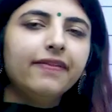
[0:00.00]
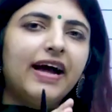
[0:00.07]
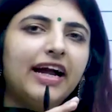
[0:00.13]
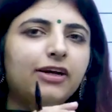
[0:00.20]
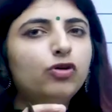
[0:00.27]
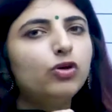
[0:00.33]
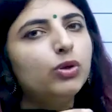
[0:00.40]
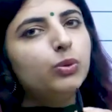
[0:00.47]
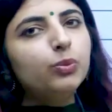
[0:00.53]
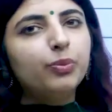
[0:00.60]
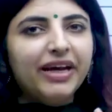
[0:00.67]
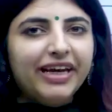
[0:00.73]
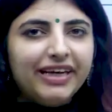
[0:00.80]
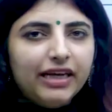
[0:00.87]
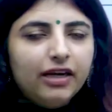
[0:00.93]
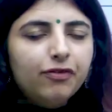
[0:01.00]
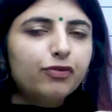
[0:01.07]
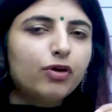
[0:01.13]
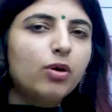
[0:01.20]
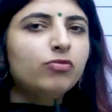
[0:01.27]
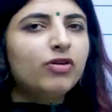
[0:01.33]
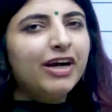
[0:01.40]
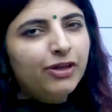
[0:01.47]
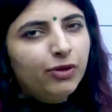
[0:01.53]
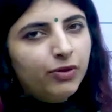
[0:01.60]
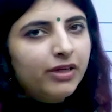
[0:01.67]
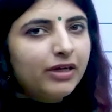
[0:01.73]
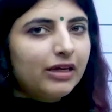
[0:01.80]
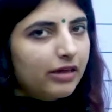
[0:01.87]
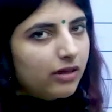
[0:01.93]
That could vary from one
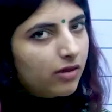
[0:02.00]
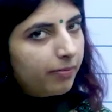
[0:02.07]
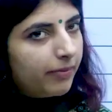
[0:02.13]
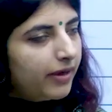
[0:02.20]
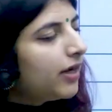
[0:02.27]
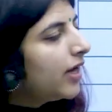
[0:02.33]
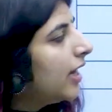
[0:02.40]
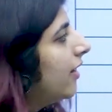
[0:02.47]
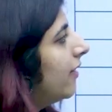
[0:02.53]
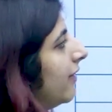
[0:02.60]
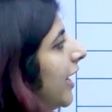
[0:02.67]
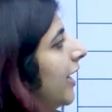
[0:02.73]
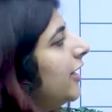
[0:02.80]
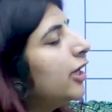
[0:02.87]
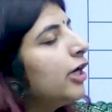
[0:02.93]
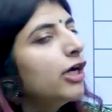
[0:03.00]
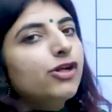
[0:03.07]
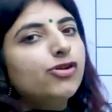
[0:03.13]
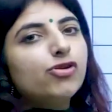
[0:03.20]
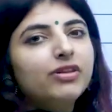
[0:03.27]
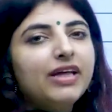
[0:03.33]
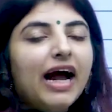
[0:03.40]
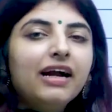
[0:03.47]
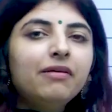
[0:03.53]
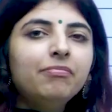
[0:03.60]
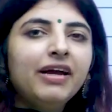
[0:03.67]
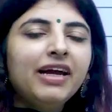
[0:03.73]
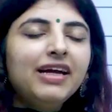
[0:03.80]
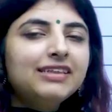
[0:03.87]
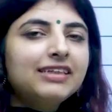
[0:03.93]
unit a little bit, right? So that
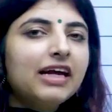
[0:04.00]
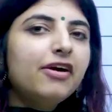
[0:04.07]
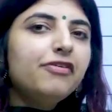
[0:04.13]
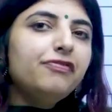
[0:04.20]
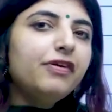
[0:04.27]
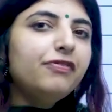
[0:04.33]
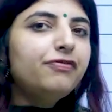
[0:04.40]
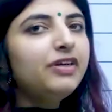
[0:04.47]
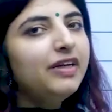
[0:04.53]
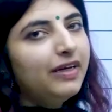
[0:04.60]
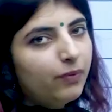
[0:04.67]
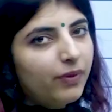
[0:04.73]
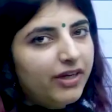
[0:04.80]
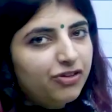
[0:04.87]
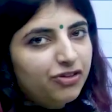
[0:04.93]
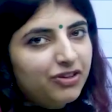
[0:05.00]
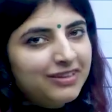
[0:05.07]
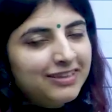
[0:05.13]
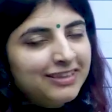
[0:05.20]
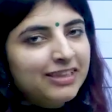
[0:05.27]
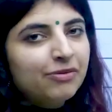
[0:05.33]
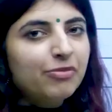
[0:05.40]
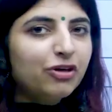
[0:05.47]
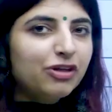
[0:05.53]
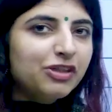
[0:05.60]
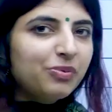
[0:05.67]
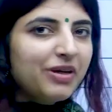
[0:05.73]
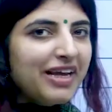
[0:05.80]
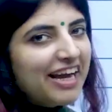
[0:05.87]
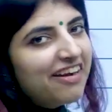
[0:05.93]
makes 50 questions because
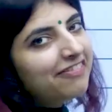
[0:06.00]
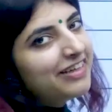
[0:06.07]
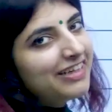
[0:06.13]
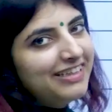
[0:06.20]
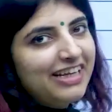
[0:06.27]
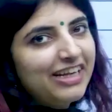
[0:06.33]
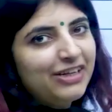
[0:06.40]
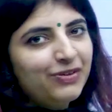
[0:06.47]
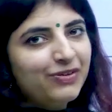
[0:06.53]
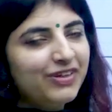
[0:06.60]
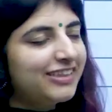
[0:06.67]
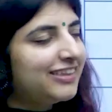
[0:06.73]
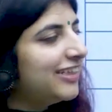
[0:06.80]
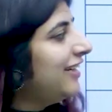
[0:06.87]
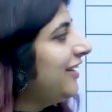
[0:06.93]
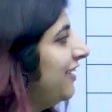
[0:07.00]
we have 10 units in